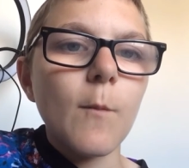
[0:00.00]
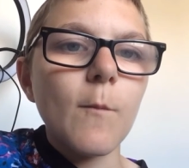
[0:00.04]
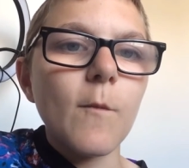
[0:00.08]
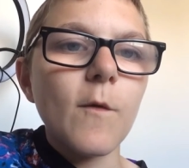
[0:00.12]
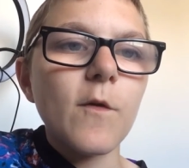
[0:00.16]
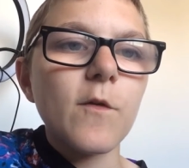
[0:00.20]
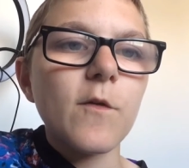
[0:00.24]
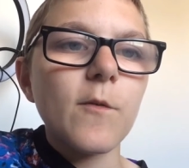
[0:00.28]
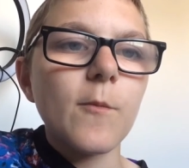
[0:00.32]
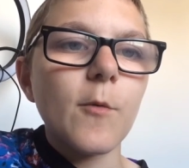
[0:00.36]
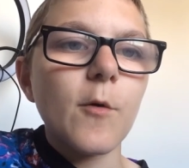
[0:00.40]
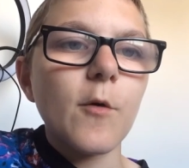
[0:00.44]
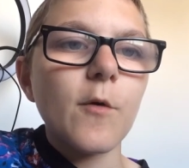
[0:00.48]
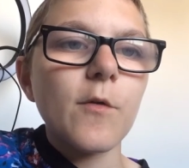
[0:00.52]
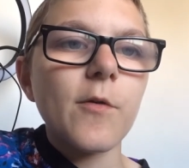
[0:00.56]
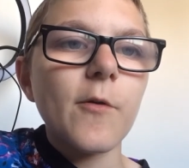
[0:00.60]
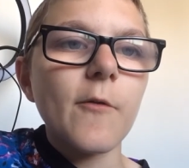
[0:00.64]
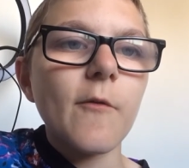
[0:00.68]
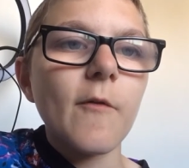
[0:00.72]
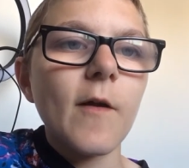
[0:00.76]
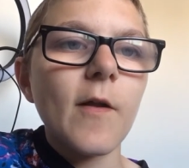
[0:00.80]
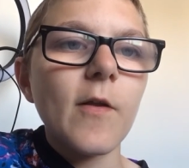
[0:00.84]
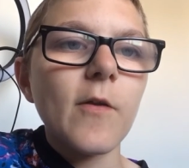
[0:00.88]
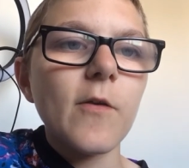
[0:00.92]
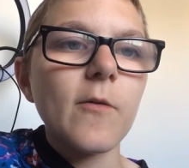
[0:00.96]
These are more
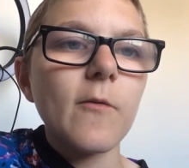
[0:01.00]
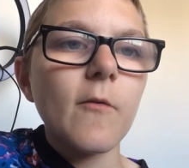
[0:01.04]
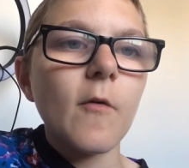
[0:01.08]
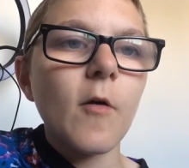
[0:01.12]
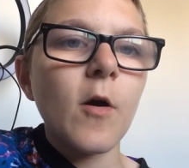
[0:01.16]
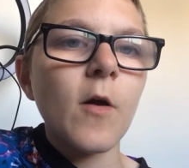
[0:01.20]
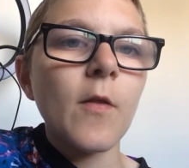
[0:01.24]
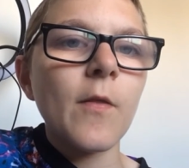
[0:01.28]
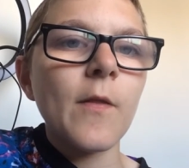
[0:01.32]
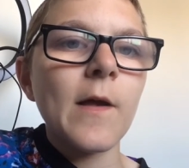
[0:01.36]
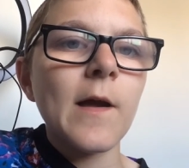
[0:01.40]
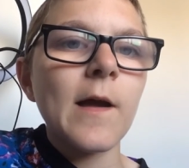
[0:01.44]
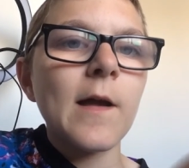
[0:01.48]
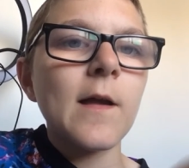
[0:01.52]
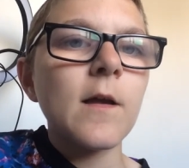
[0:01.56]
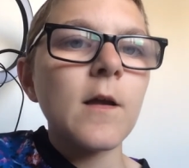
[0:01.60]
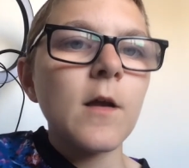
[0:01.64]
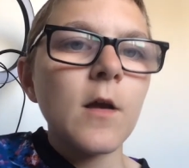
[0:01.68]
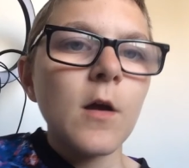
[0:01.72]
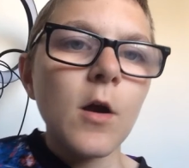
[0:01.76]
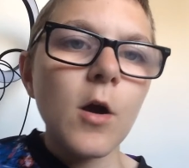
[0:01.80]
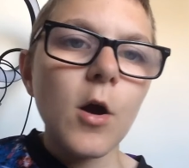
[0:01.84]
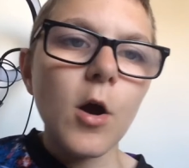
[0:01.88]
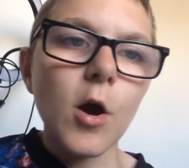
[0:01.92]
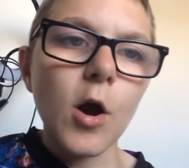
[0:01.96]
defensive,
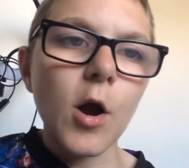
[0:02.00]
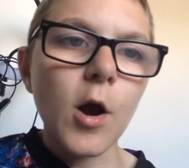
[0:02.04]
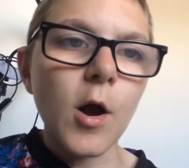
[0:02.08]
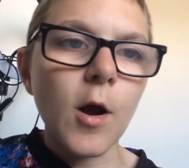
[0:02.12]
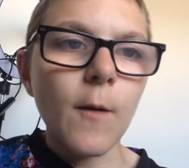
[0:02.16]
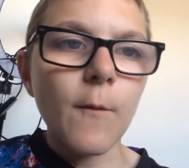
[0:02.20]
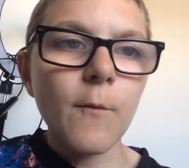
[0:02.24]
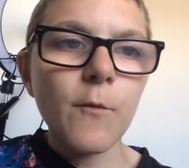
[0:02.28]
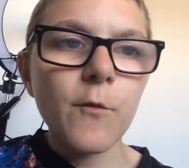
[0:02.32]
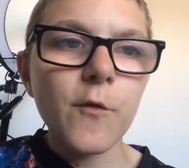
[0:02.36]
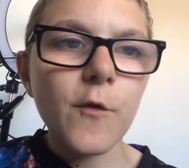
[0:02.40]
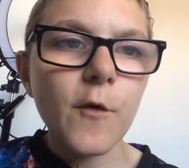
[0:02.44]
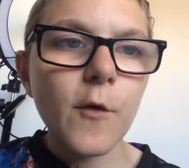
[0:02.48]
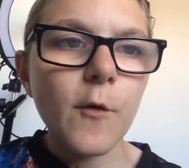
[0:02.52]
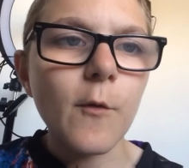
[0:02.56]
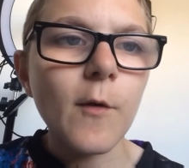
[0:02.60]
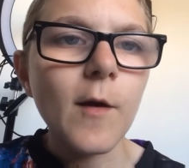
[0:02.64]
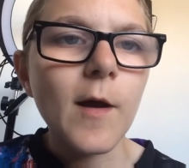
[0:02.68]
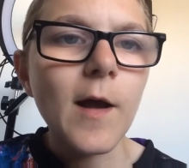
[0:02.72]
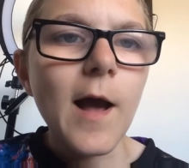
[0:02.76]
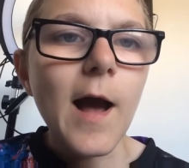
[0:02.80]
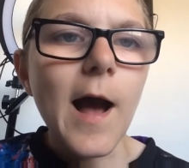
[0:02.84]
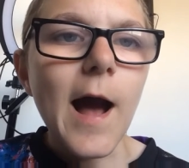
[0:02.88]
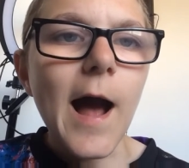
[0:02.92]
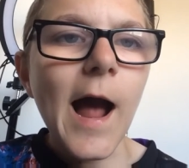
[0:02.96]
aren't they? So
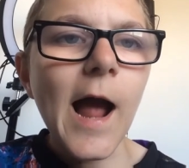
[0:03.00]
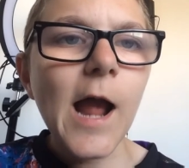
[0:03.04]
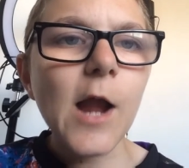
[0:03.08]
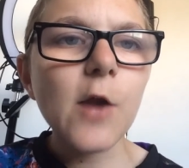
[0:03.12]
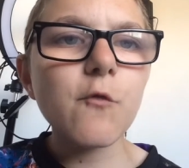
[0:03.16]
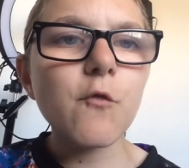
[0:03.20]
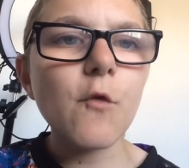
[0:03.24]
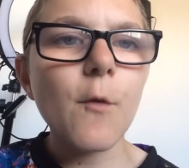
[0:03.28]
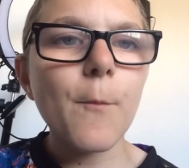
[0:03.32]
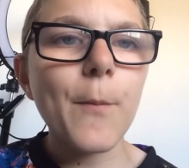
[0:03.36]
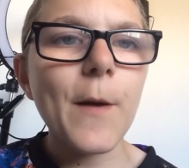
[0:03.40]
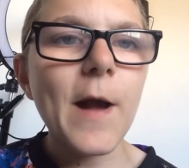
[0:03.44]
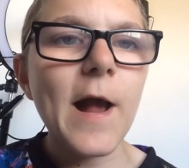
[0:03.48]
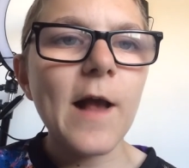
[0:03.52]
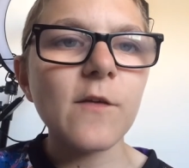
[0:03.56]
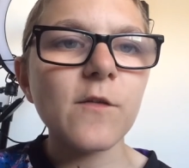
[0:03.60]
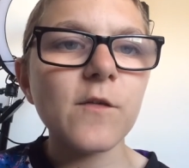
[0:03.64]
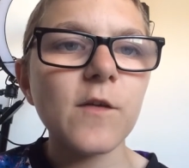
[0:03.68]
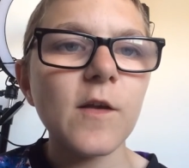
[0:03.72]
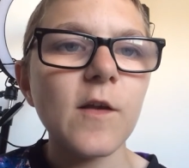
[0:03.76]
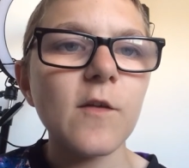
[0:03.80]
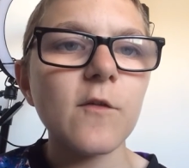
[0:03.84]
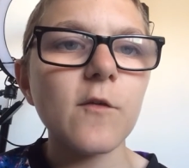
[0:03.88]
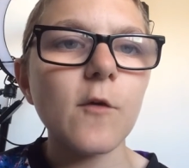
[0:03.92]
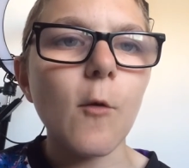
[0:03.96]
accurate
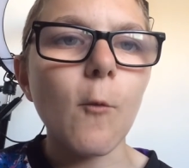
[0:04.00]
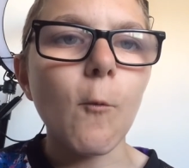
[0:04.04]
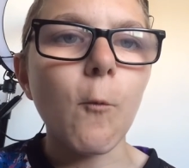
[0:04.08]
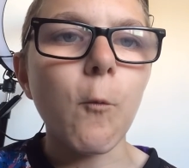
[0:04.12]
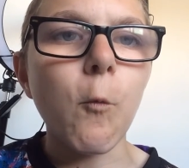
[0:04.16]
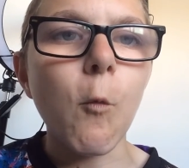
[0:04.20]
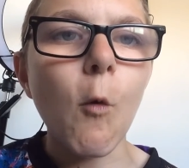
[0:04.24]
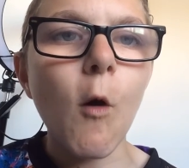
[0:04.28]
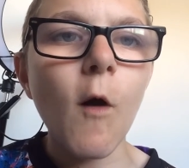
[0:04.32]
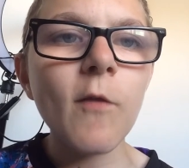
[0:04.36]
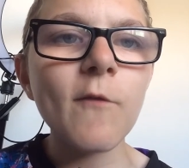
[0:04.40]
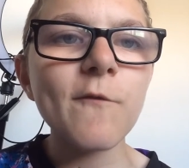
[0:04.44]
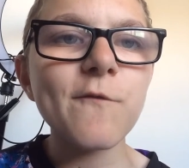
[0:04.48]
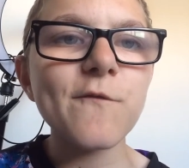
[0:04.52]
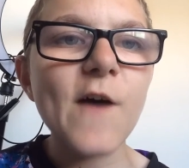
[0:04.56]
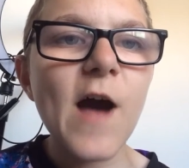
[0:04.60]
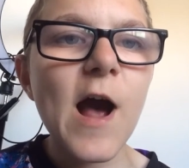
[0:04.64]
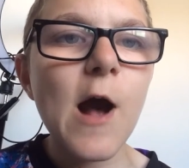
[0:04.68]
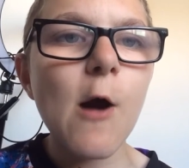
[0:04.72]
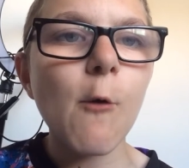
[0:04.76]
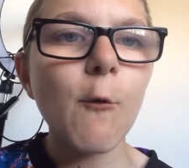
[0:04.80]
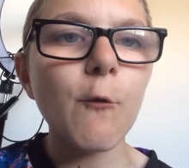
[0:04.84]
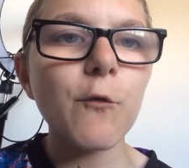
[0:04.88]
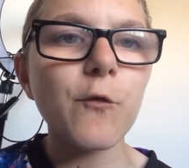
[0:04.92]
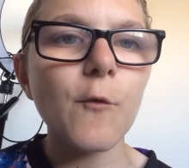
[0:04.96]
passes
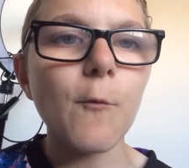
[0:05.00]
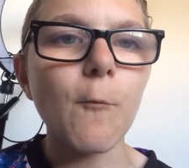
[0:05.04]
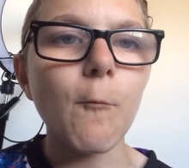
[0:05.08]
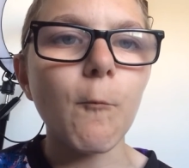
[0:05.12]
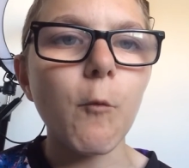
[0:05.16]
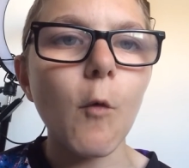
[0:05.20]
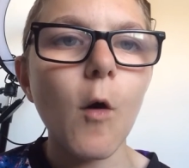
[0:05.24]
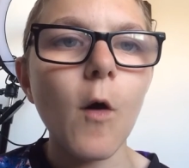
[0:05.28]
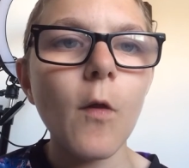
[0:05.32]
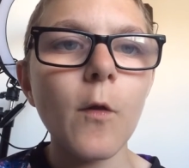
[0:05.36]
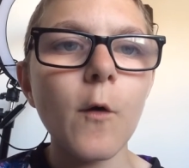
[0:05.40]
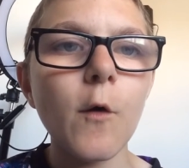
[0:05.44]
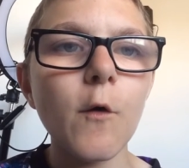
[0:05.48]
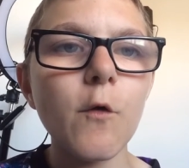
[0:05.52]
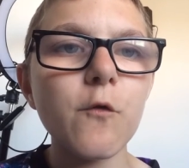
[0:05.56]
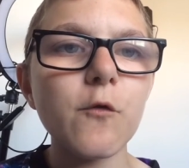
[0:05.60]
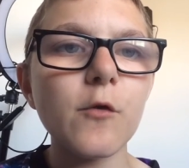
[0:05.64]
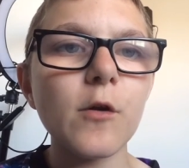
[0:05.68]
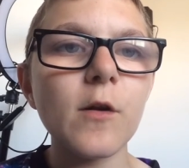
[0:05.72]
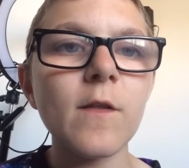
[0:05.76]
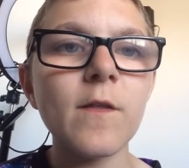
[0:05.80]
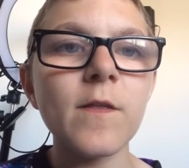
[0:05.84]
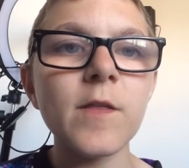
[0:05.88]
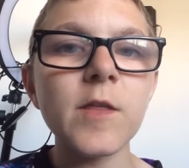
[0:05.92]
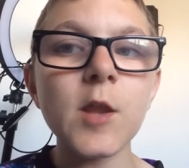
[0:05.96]

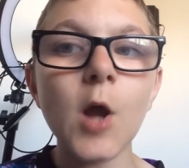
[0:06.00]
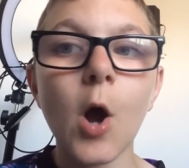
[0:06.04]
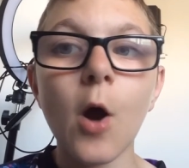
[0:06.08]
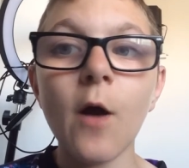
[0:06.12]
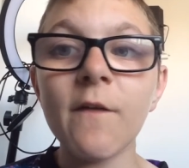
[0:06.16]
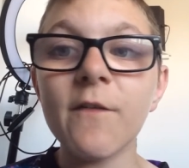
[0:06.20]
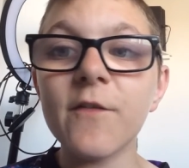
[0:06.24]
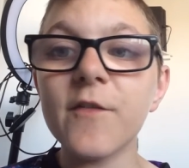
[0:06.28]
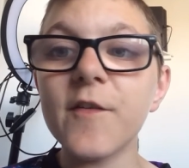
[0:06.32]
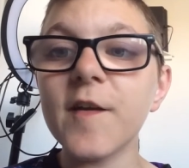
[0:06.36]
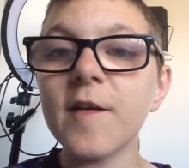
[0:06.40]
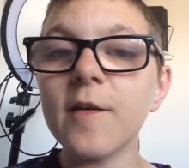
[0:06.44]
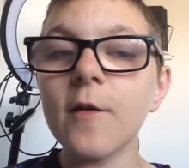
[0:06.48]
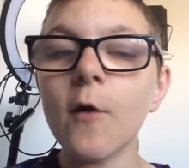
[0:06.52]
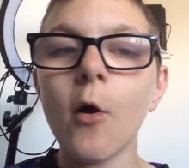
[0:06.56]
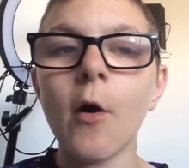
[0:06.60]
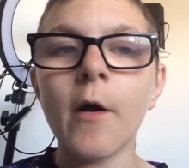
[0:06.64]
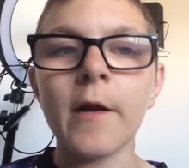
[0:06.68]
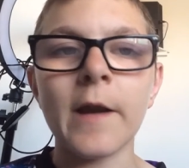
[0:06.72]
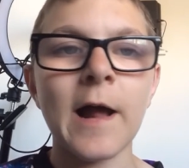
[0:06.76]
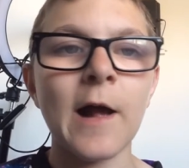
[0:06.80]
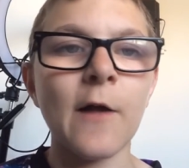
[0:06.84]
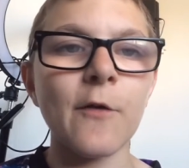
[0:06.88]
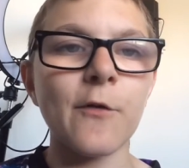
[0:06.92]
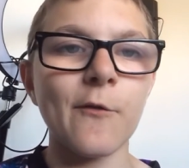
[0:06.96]

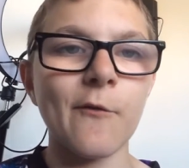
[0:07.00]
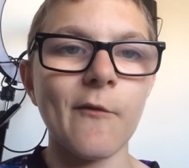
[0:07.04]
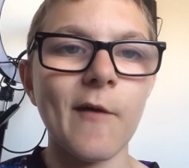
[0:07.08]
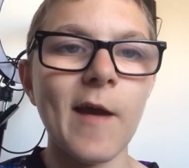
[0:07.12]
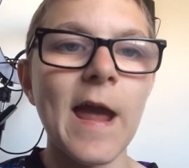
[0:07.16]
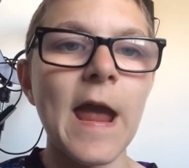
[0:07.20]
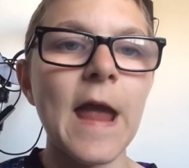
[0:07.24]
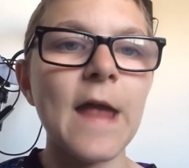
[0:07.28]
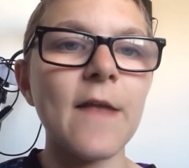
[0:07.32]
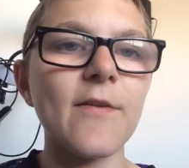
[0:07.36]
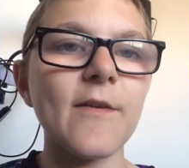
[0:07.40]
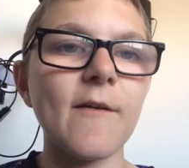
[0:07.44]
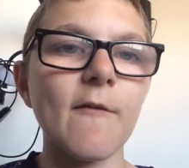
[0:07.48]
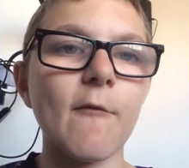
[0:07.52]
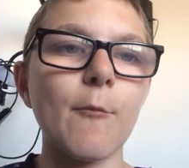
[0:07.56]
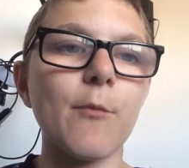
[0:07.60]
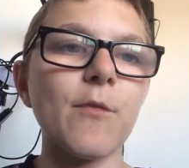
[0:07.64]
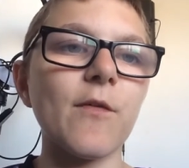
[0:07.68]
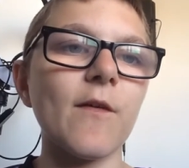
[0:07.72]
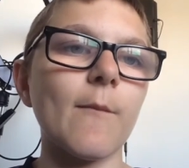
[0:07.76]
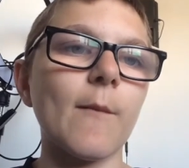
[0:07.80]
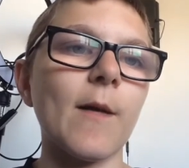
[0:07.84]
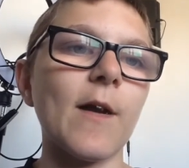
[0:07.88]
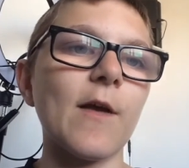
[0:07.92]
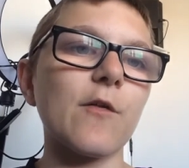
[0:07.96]
1,199 out of
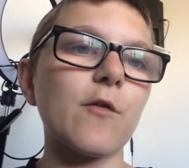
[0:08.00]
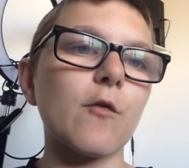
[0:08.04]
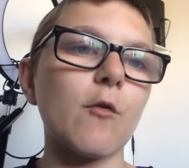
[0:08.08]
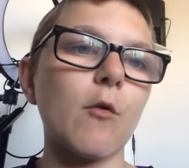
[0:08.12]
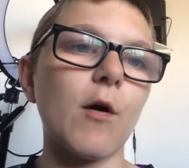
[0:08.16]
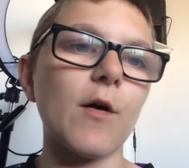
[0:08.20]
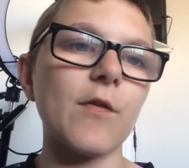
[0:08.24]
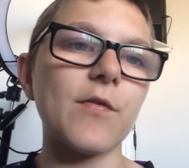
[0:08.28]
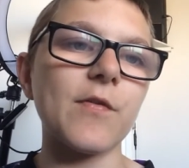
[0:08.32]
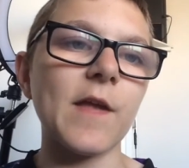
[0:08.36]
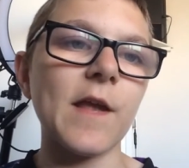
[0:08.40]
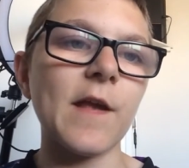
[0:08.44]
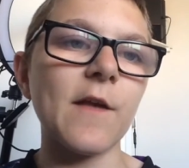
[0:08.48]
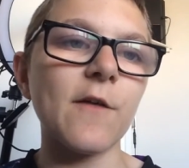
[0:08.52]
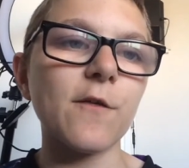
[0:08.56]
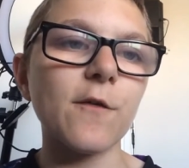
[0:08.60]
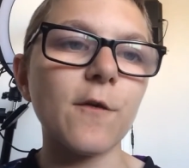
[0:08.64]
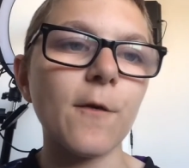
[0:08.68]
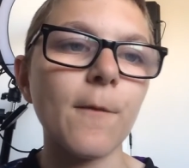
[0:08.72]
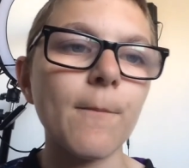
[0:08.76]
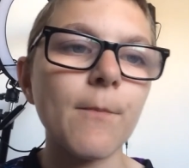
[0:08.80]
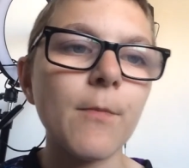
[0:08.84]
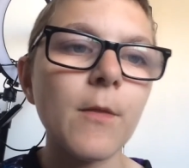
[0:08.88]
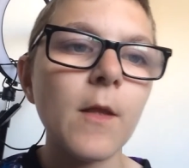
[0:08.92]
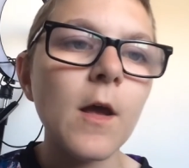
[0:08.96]
87%. That's quite
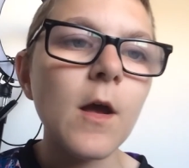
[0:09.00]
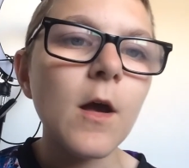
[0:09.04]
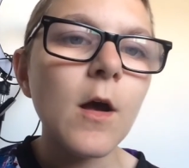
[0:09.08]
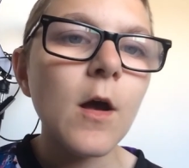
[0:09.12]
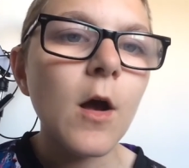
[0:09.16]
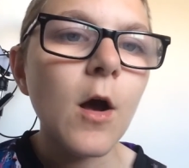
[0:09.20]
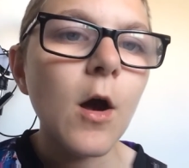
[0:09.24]
decent.